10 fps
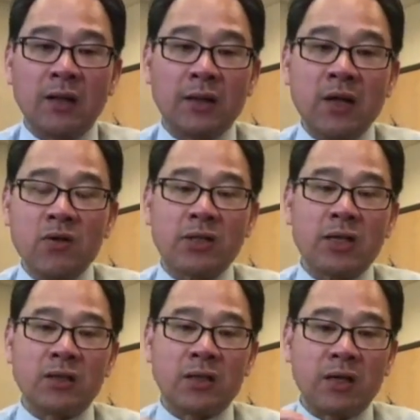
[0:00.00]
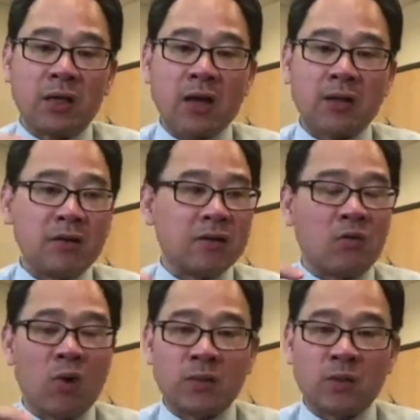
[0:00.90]
the nurses, the doctors,
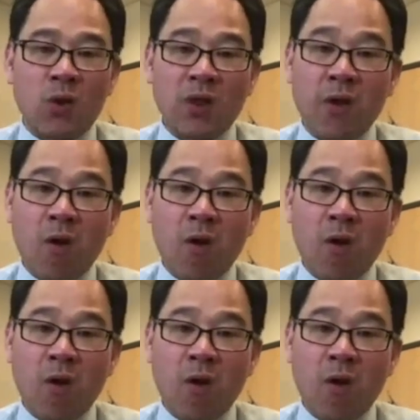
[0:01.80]
the respiratory